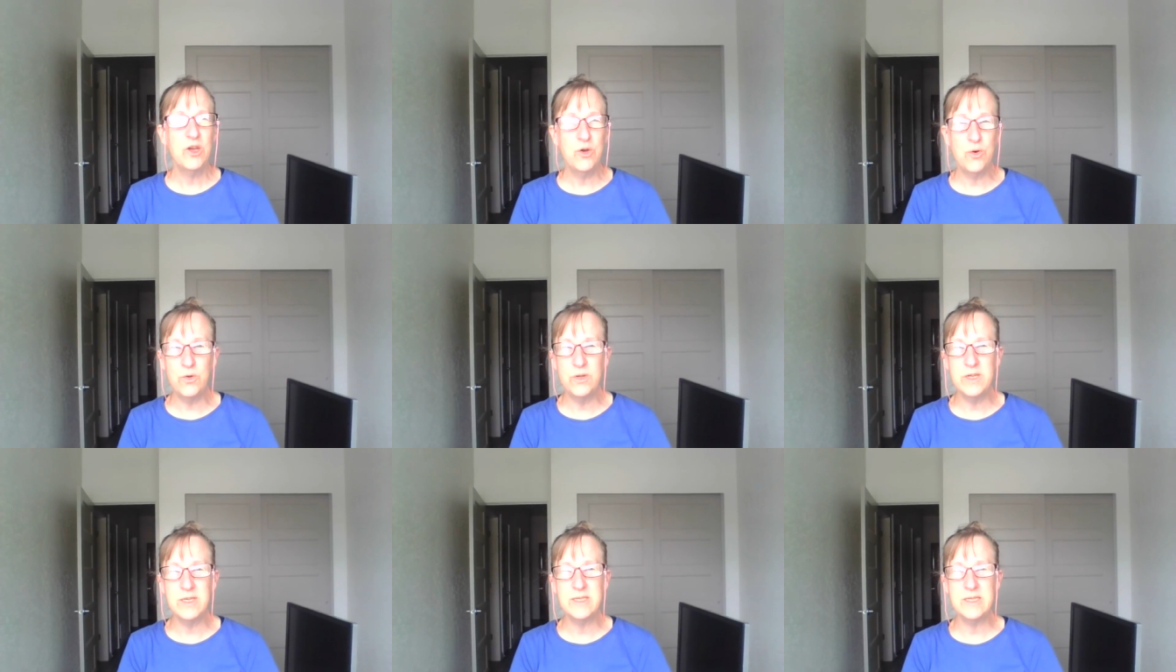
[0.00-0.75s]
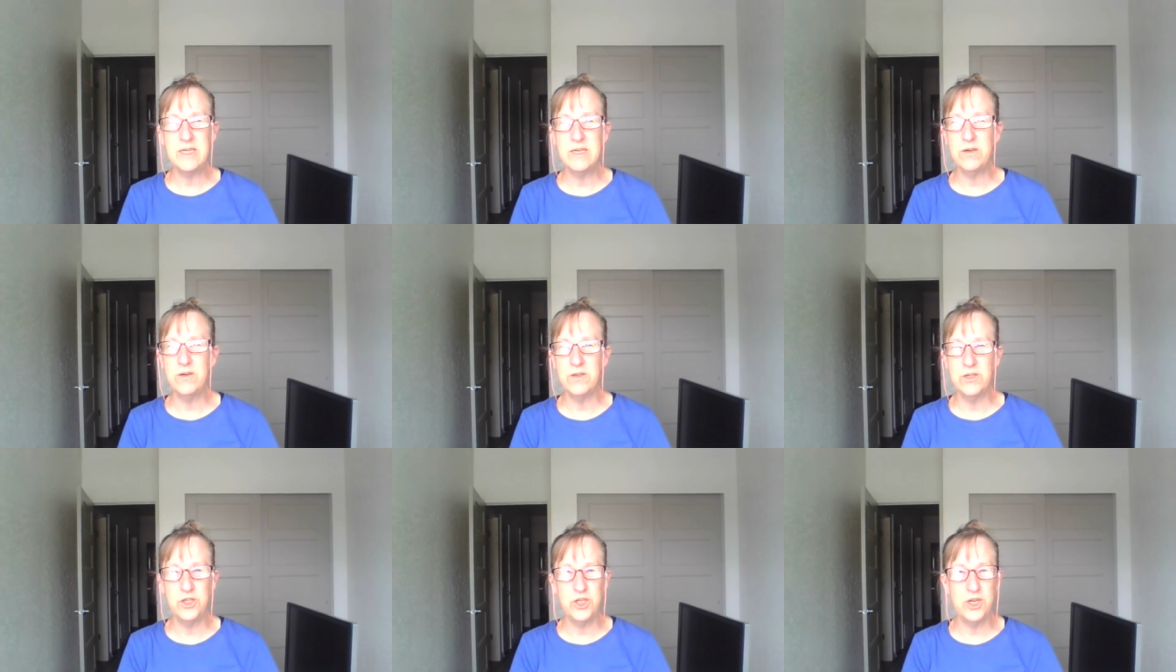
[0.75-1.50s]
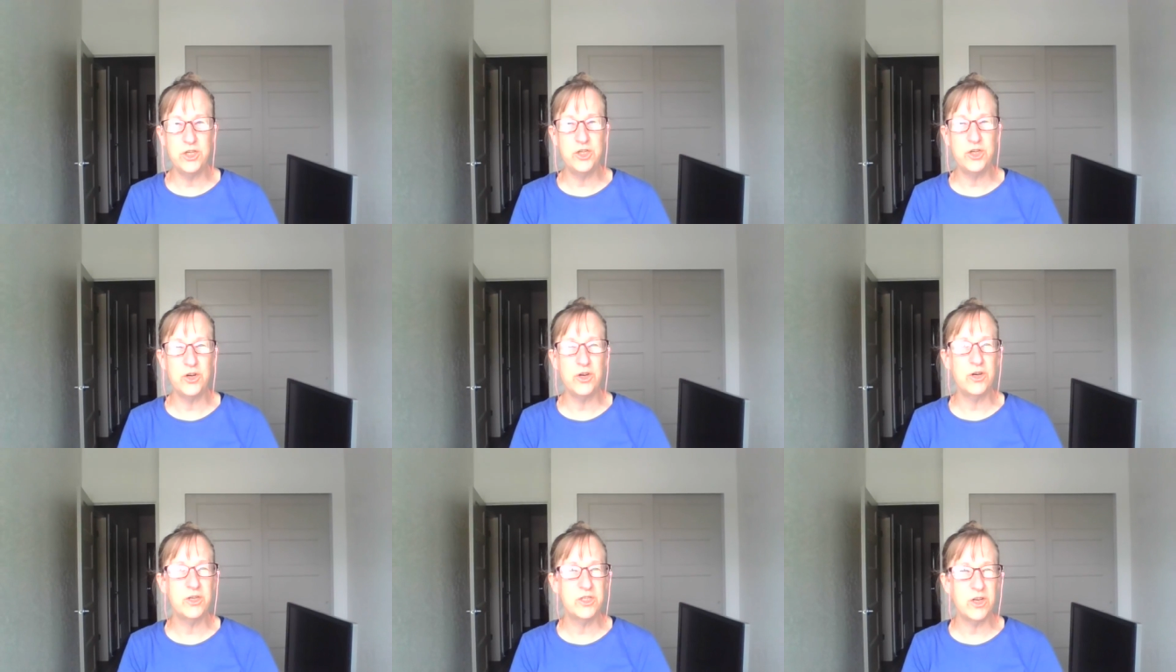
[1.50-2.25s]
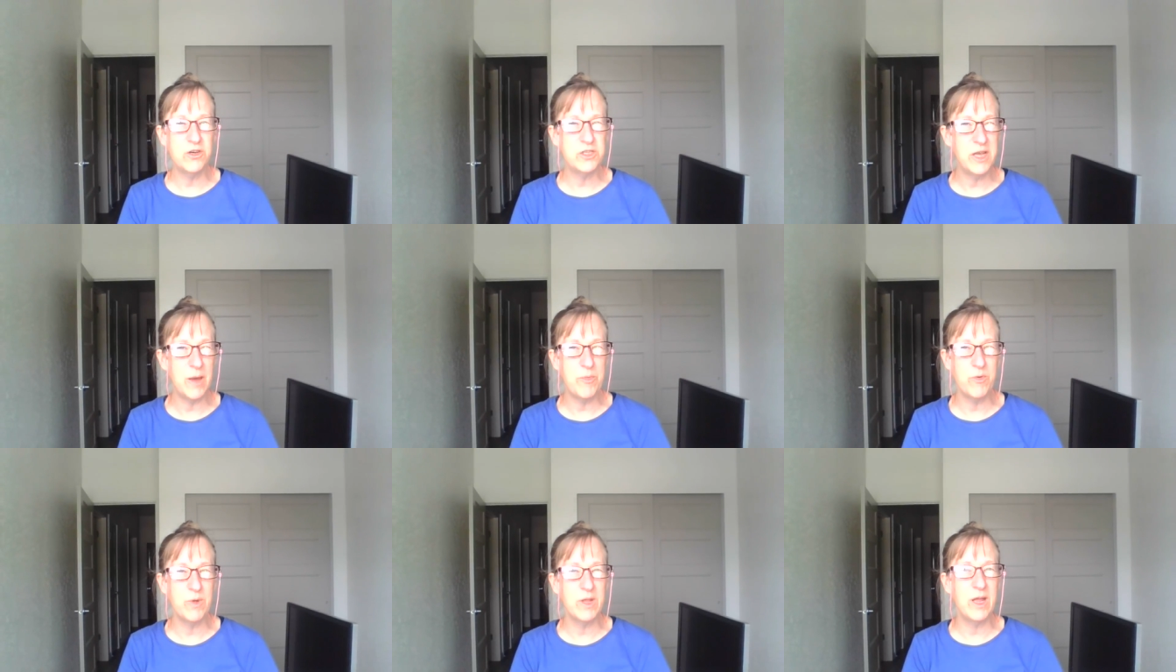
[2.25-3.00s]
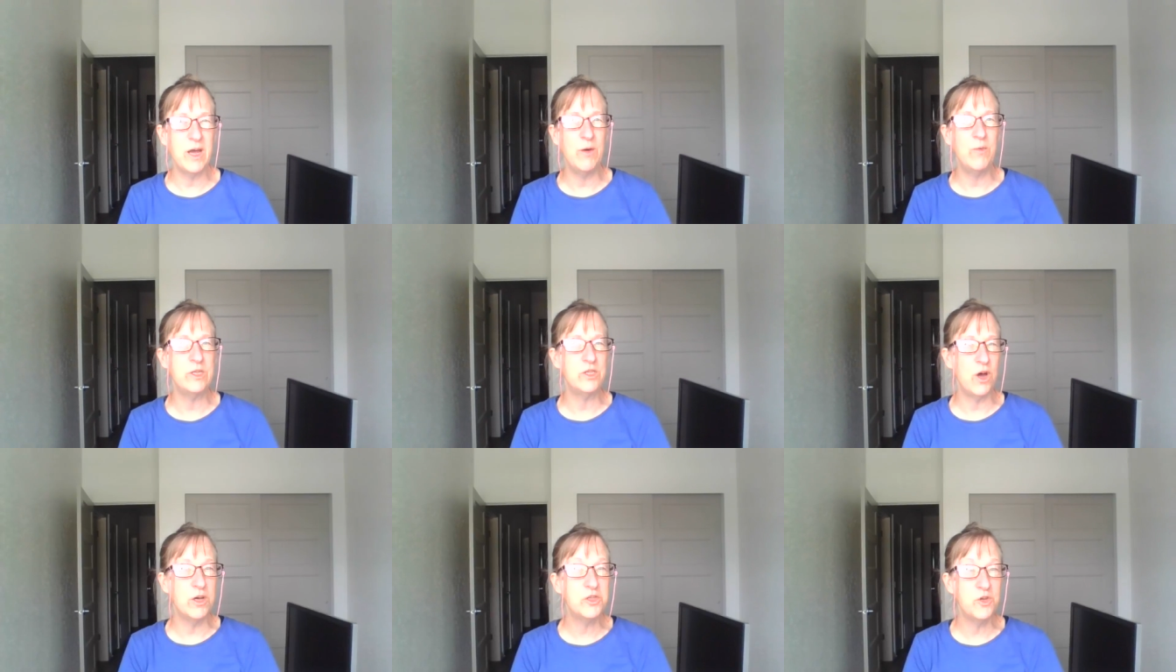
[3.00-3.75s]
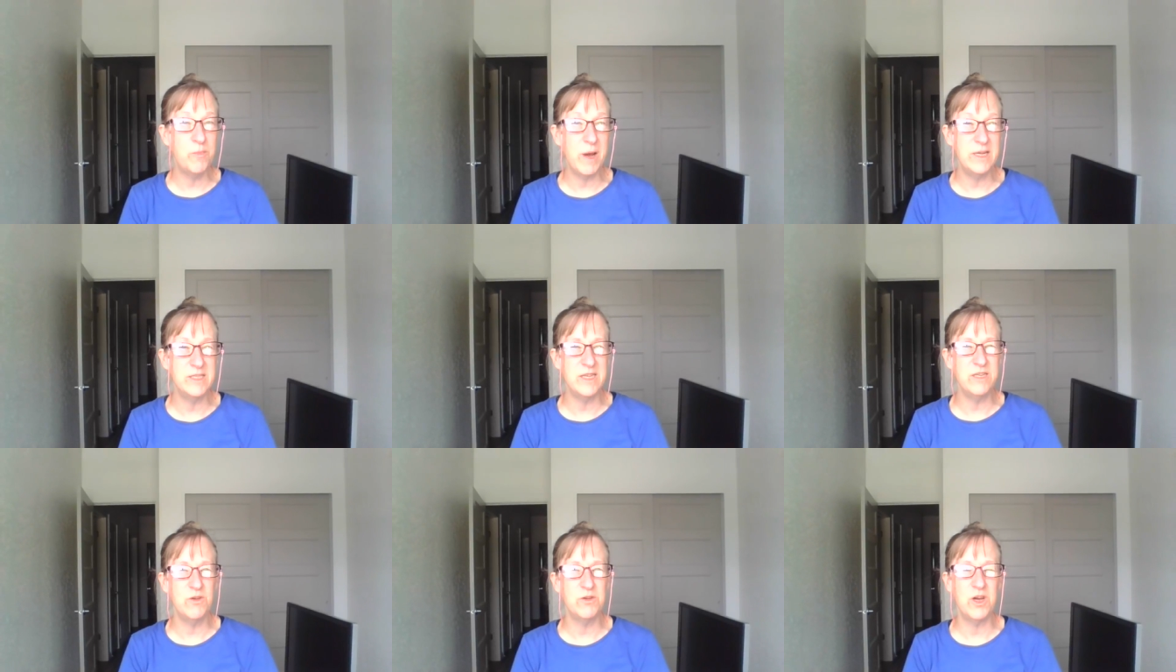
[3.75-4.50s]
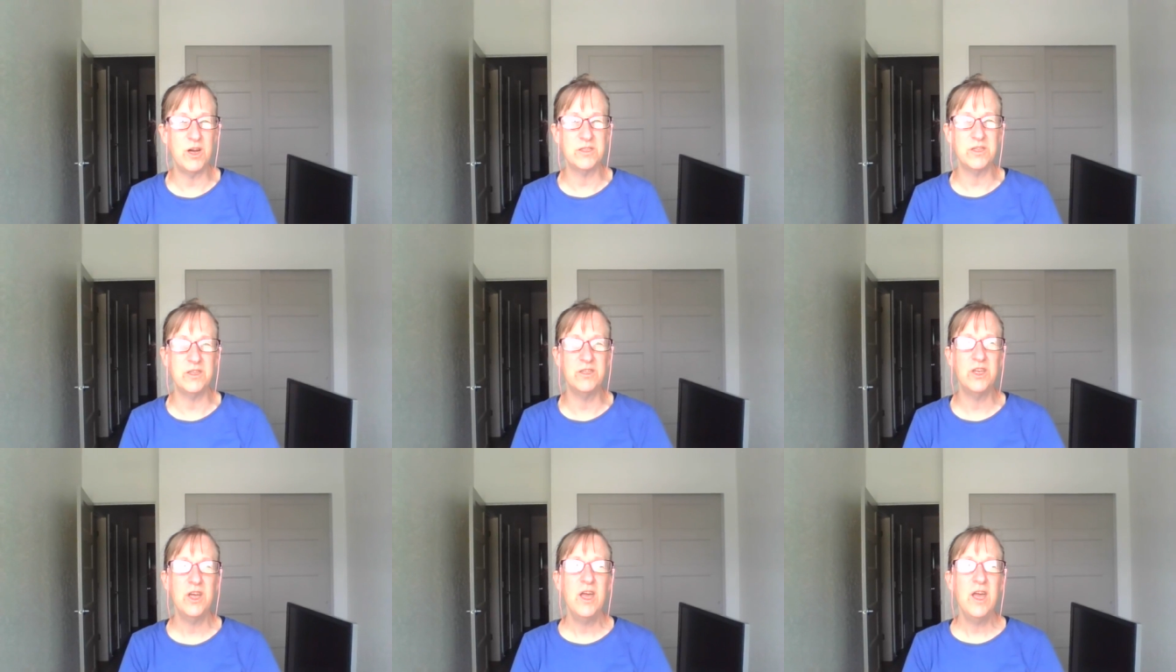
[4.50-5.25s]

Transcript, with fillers: golden seal, ginger, sarsaparilla, which also binds endotoxins